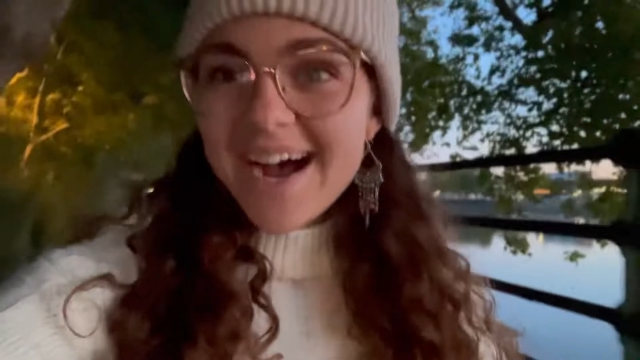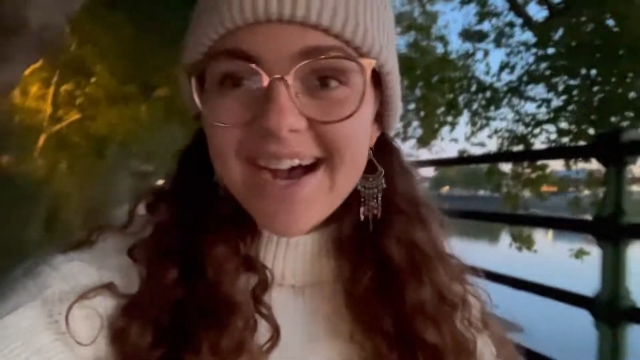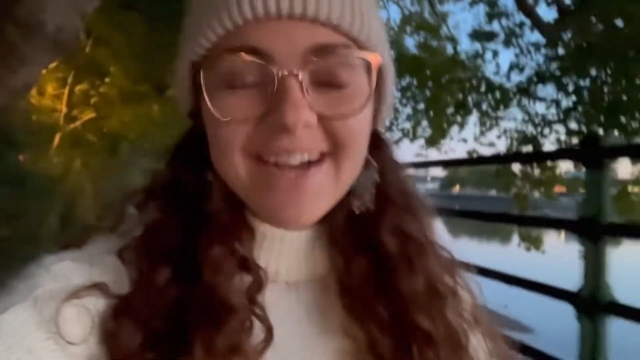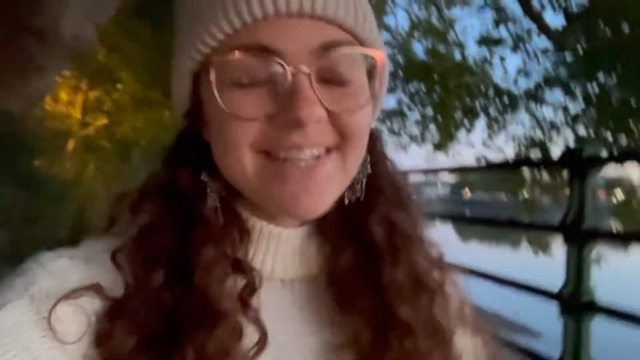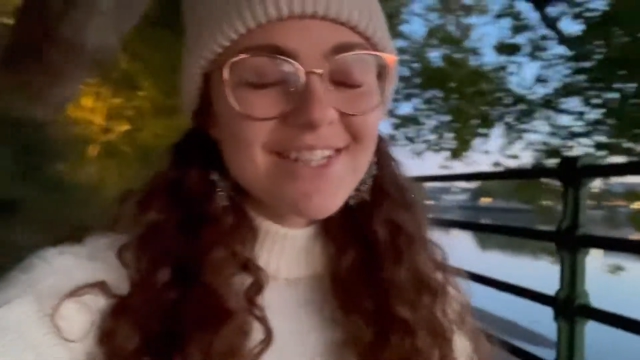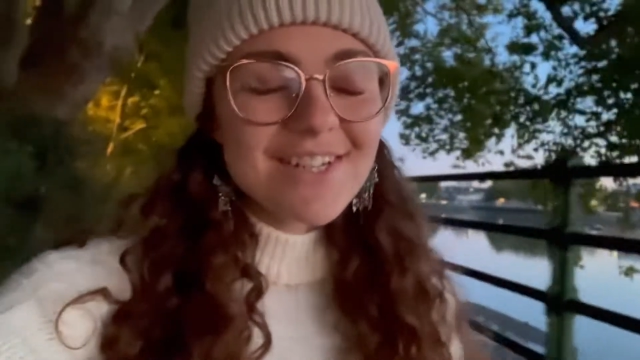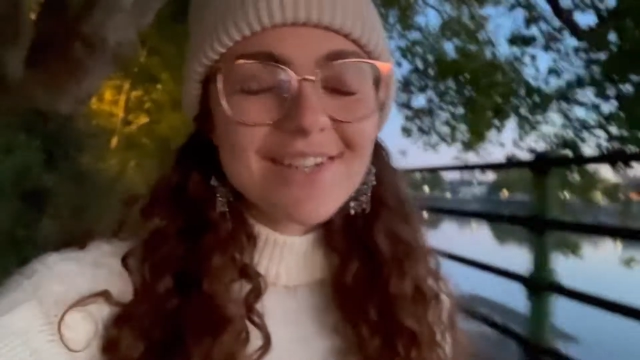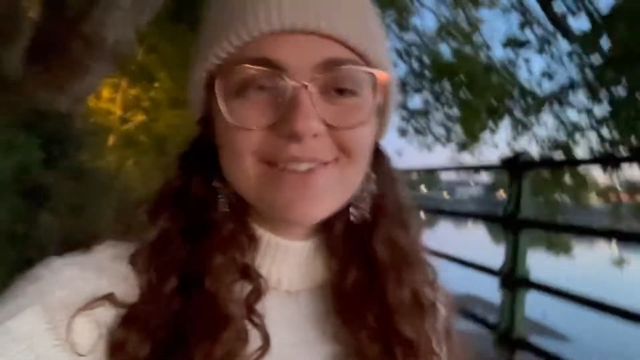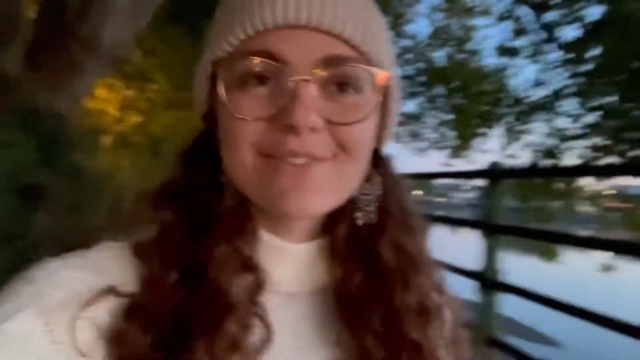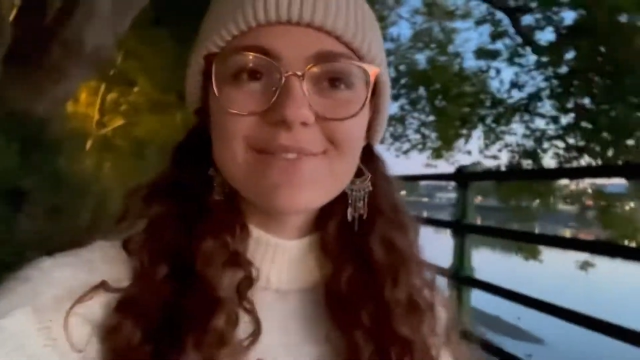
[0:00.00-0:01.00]
I
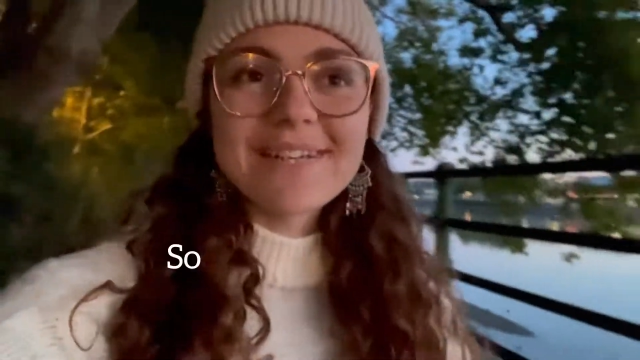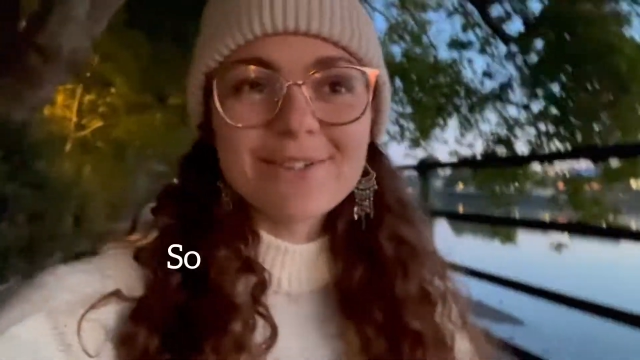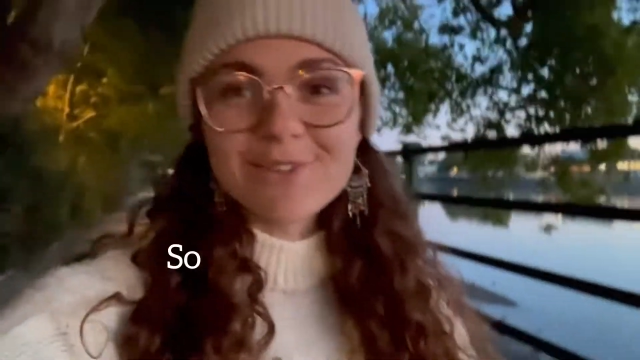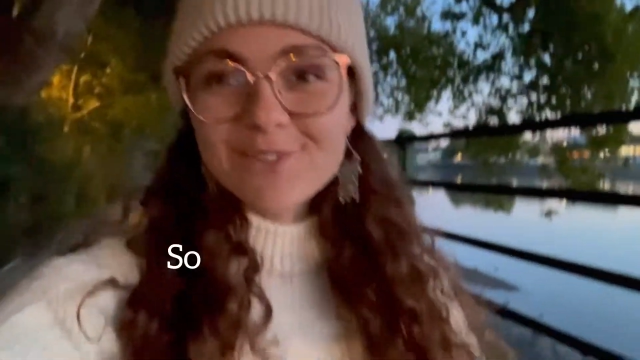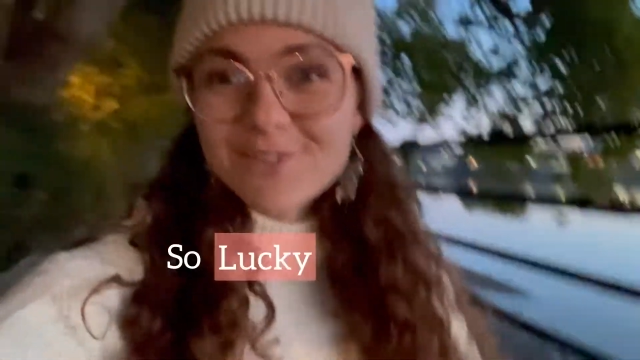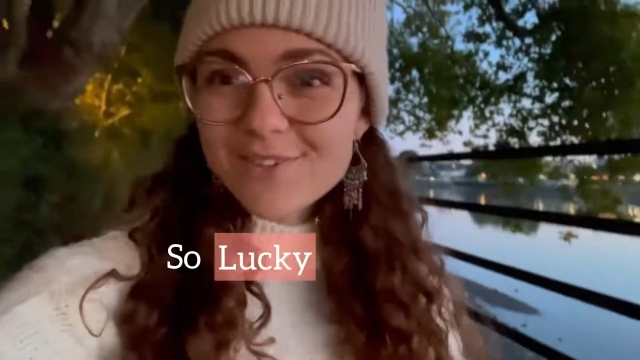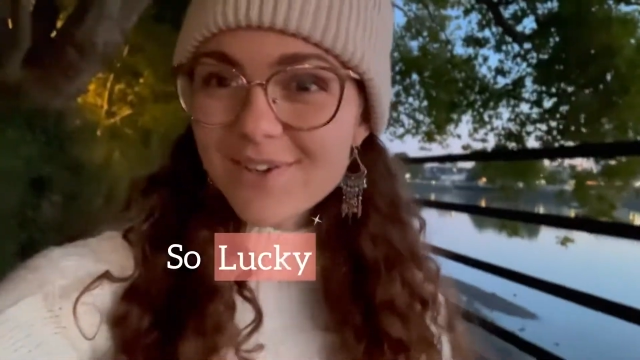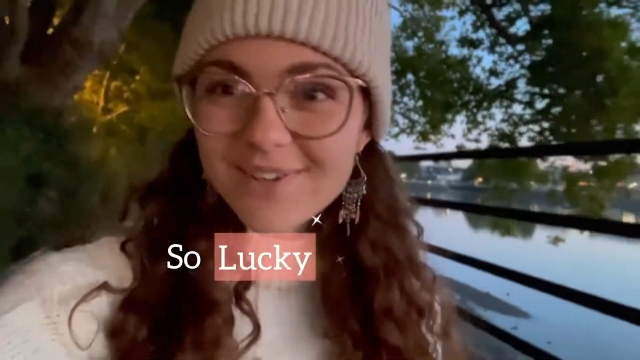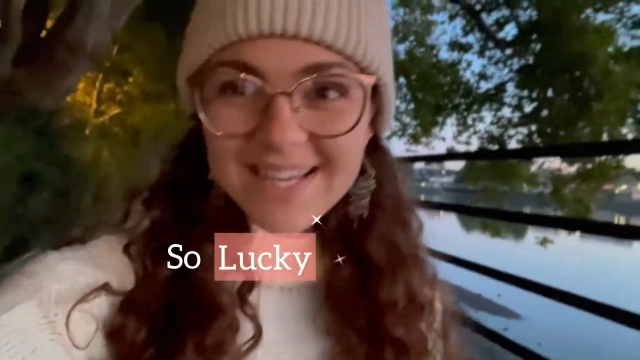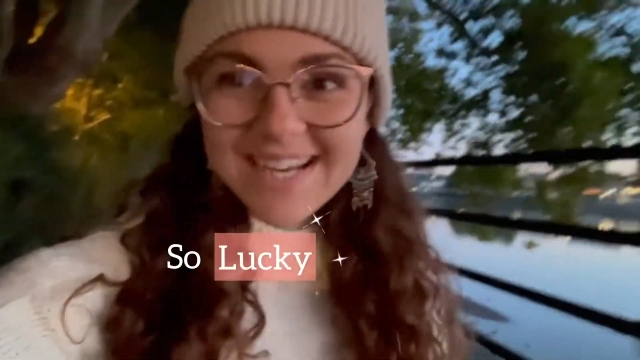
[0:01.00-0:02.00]
just feel so
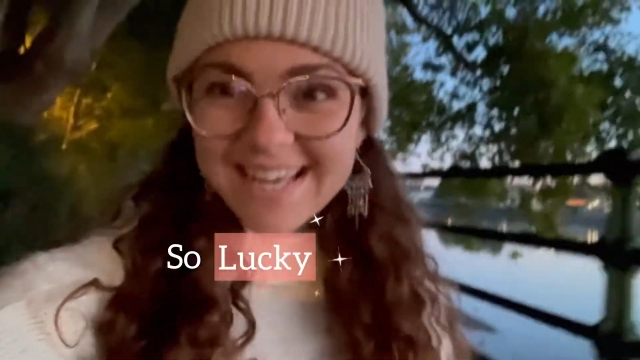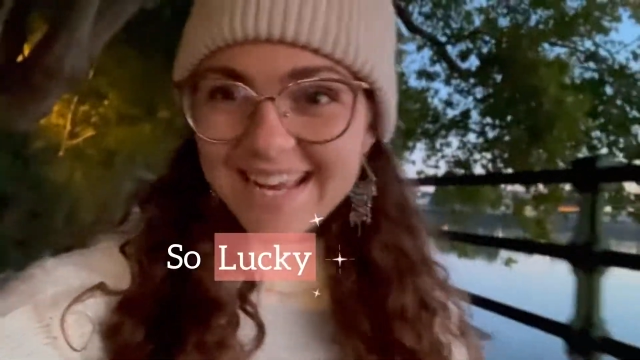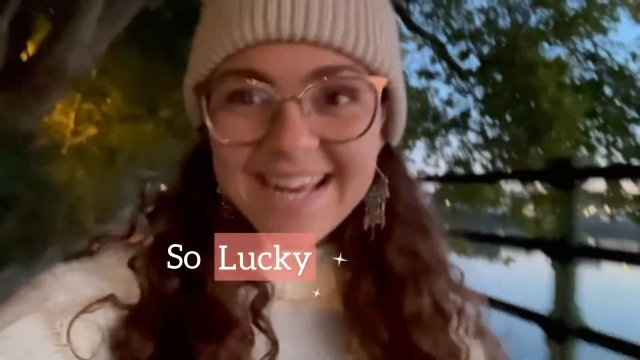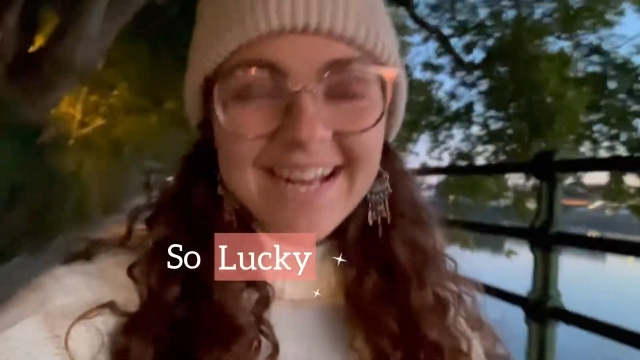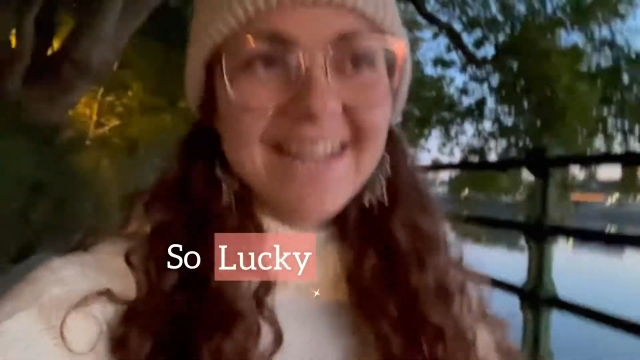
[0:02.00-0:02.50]
lucky.